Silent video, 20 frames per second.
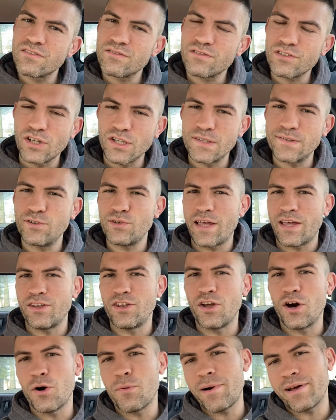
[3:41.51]
For those of you that
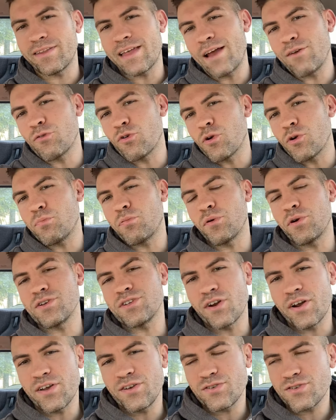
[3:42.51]
know about the annual reports,
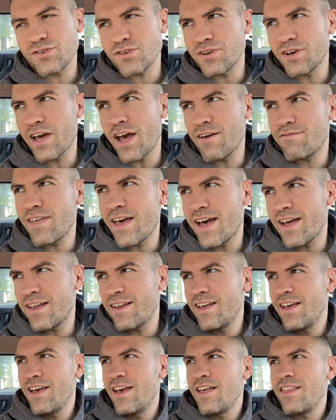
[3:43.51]
you know, I used to have that
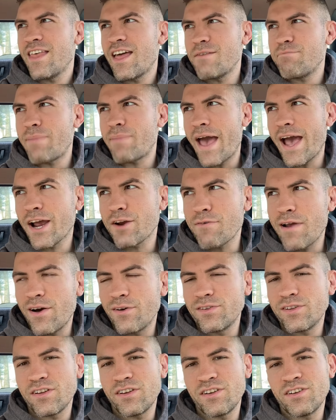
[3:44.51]

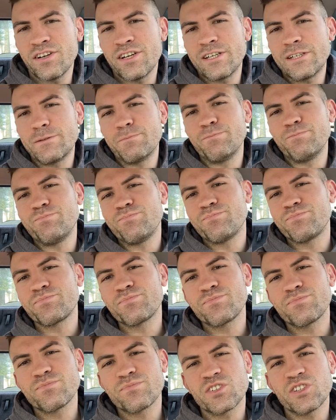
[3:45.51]
background in,
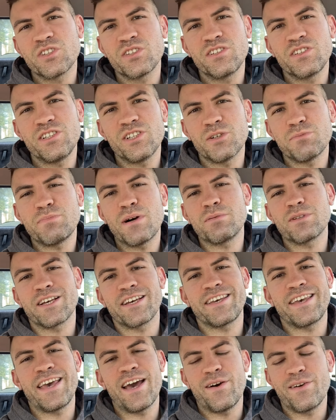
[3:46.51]
you know, public
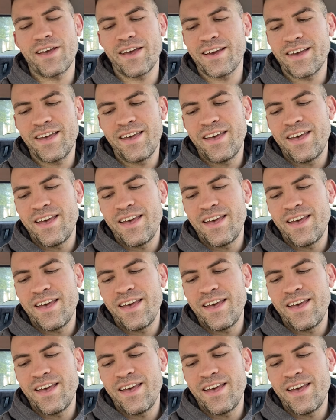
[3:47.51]
accounting.